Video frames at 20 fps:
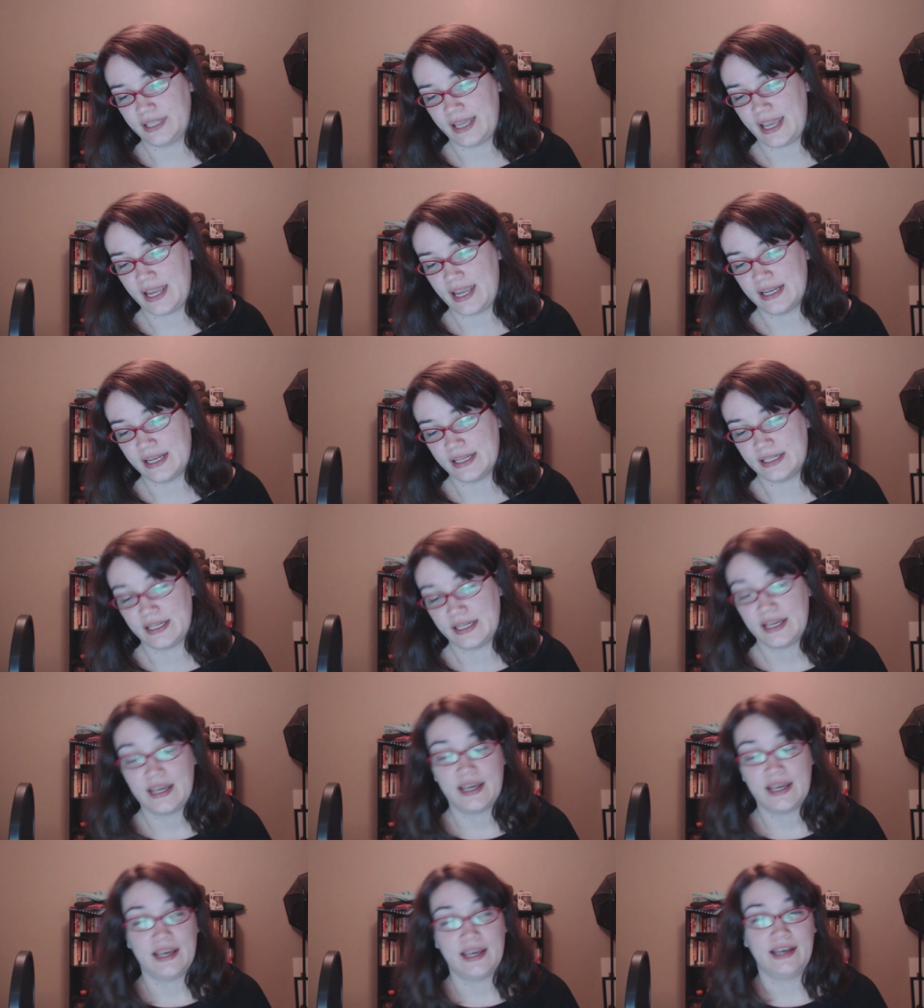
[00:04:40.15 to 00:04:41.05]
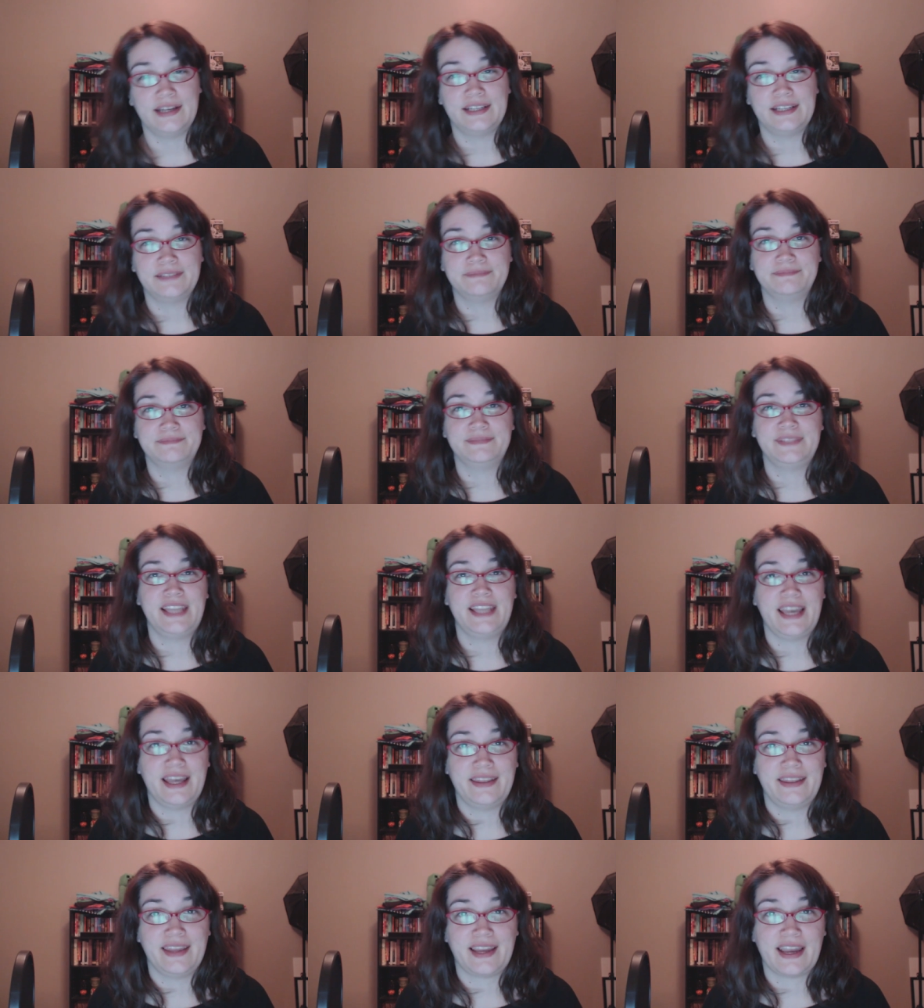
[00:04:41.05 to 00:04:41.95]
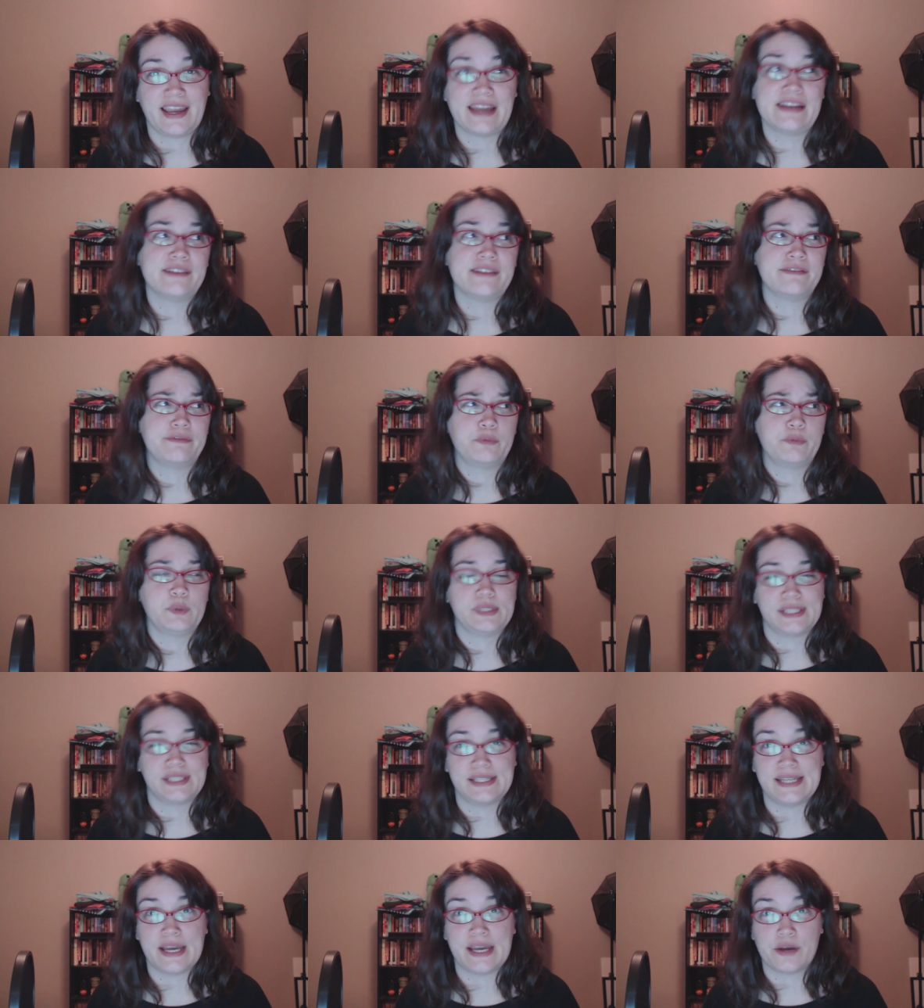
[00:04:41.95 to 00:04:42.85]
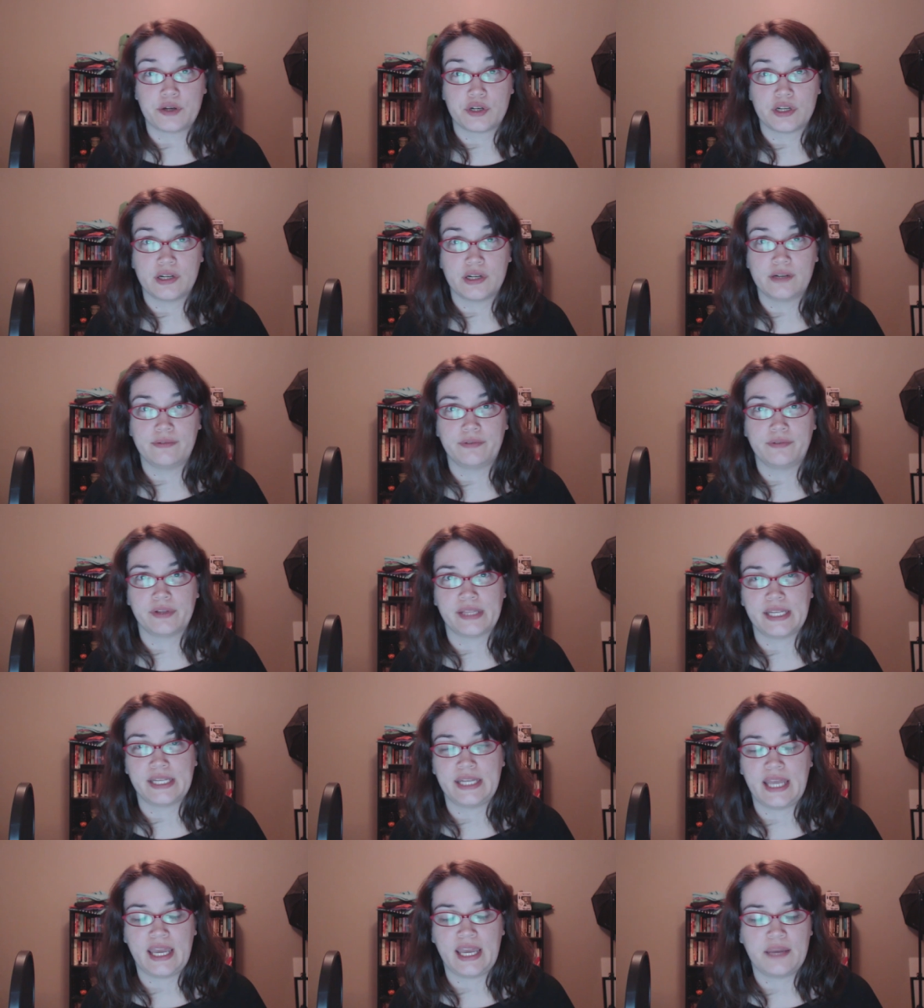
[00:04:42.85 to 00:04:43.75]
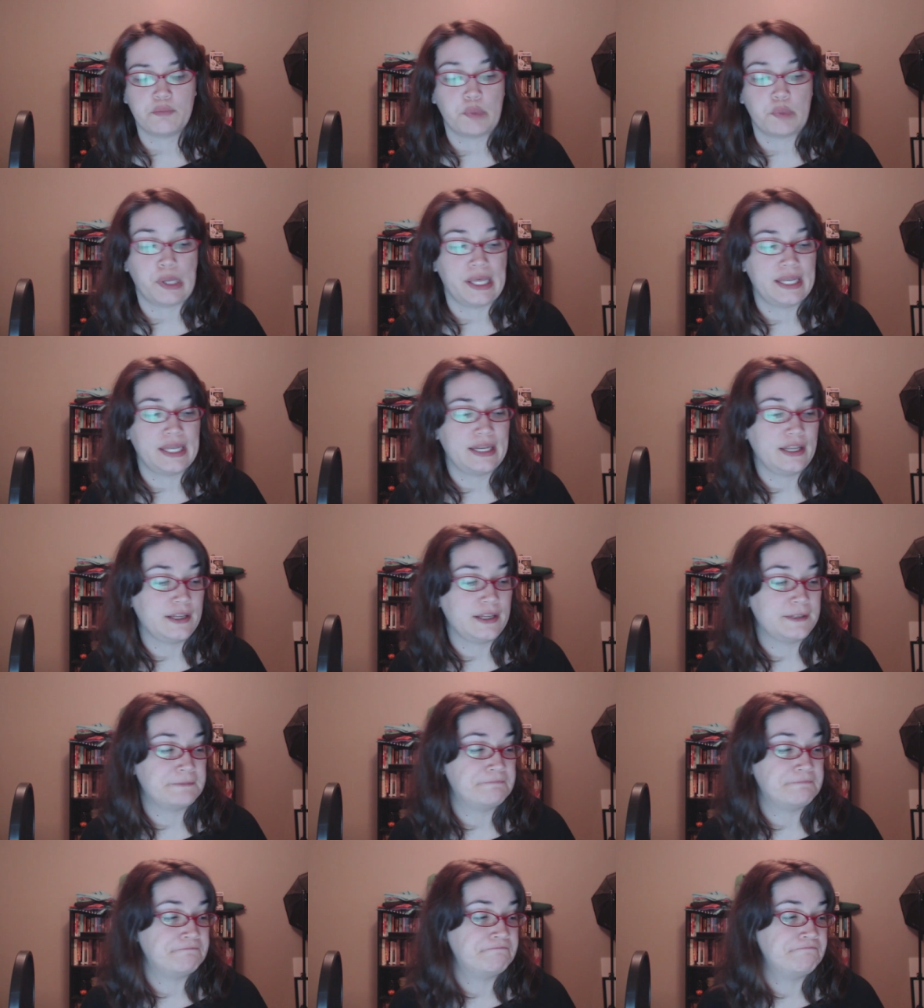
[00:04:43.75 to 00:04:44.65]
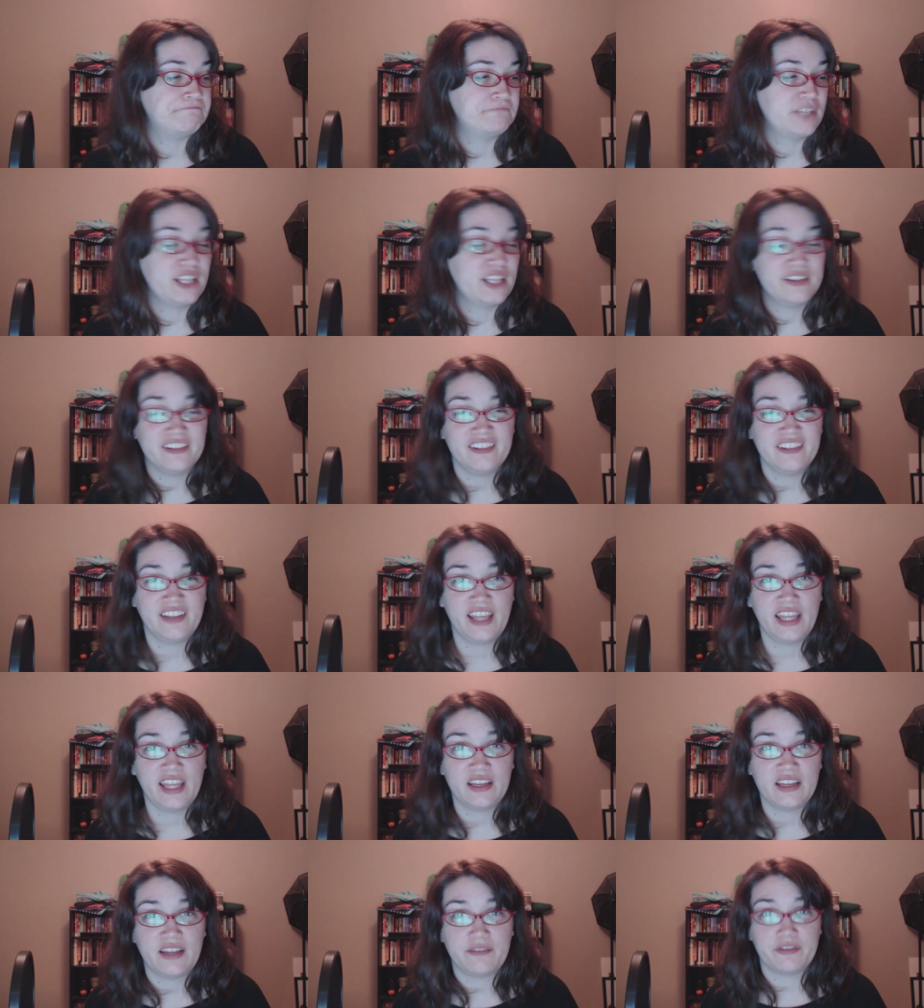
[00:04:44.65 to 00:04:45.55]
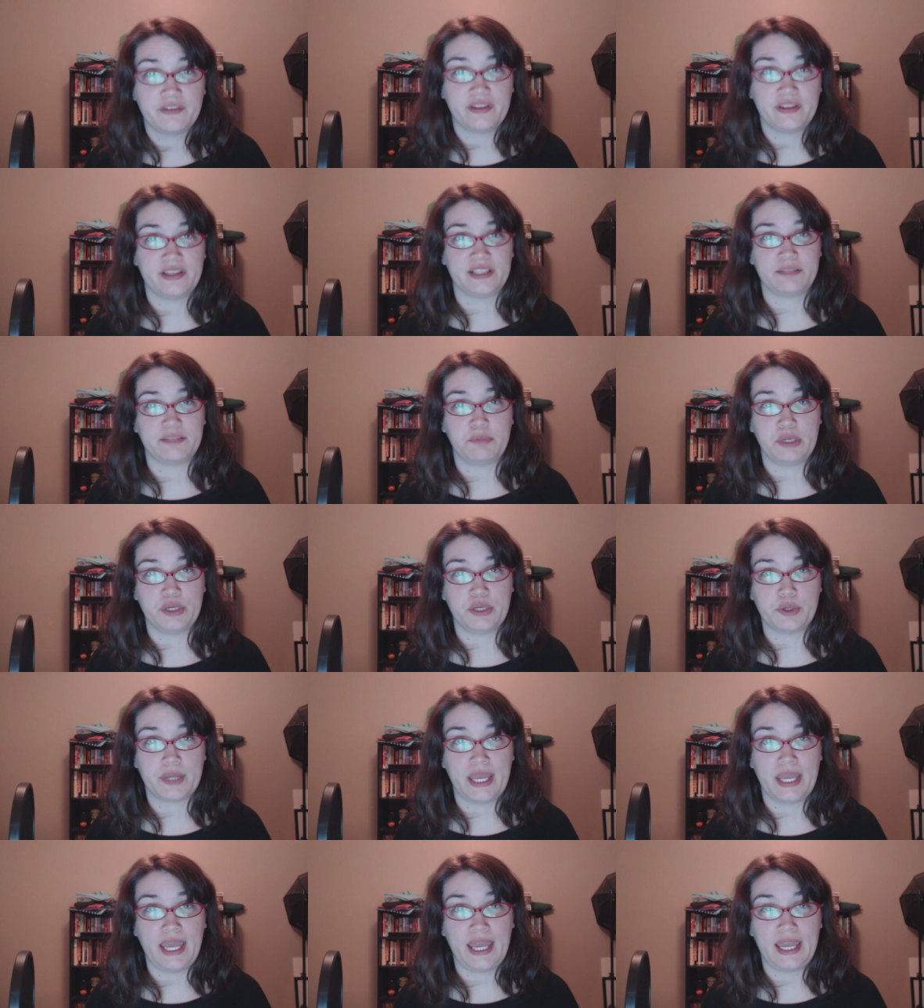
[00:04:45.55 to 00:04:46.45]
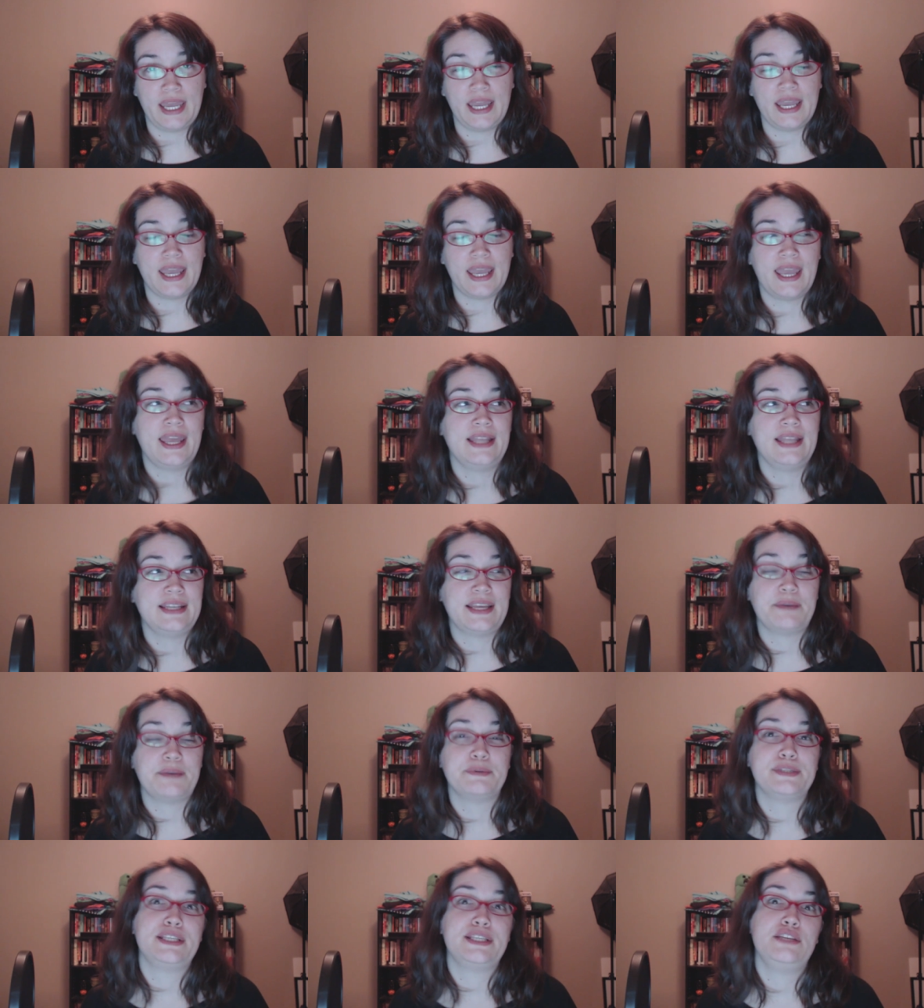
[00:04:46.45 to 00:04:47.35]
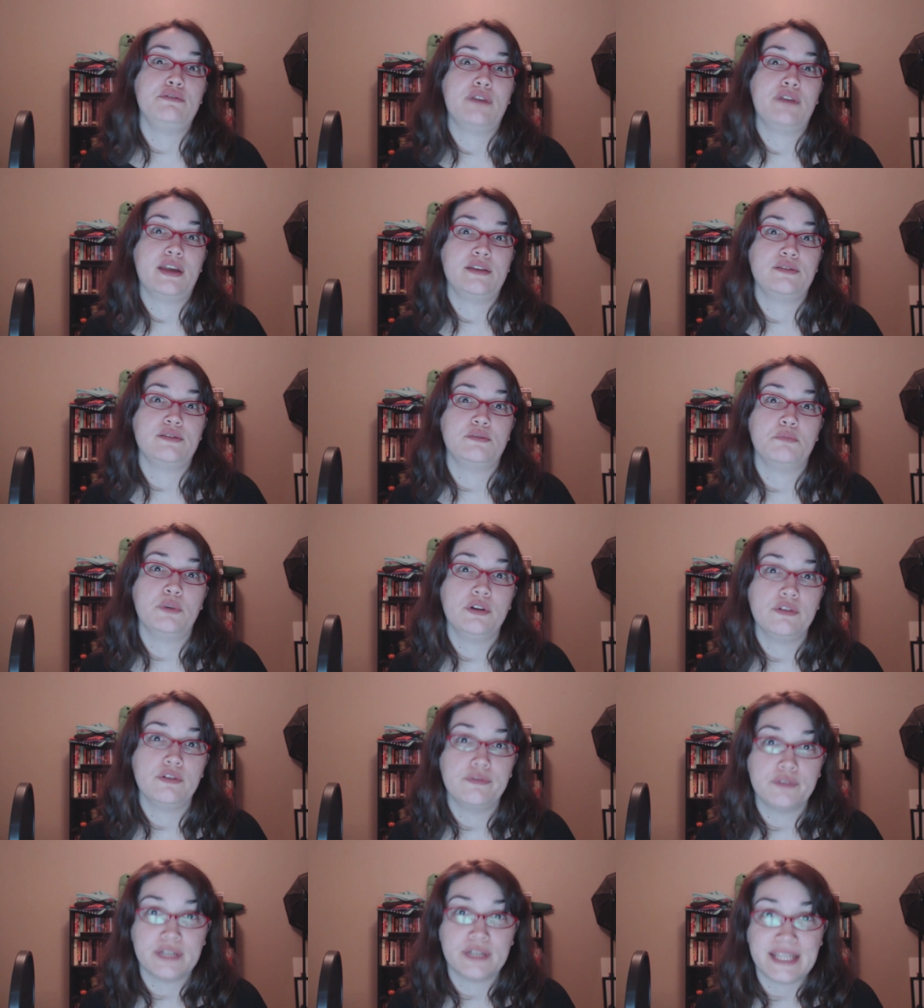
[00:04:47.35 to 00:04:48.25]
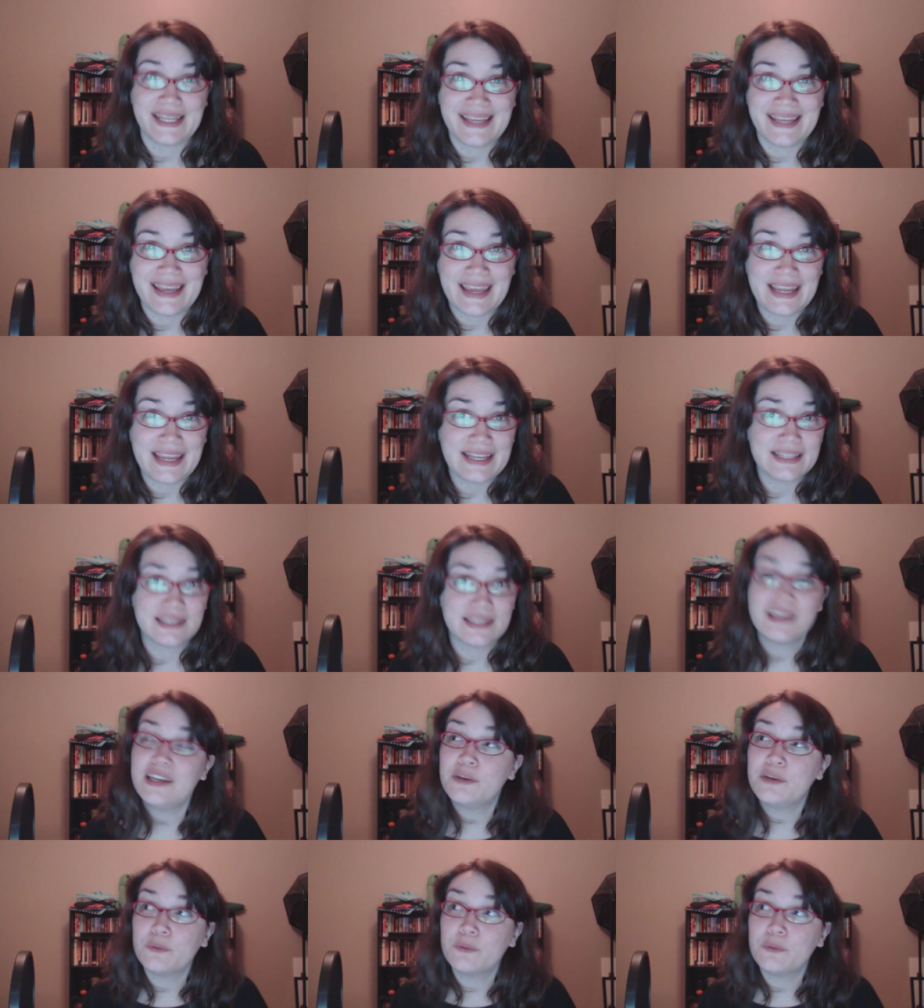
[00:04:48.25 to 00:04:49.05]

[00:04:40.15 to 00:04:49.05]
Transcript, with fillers: I hate it. Um, yeah, that kind of was a downer for the day, but um, other than that, everything's been okay, and I will see you guys tomorrow for day eight.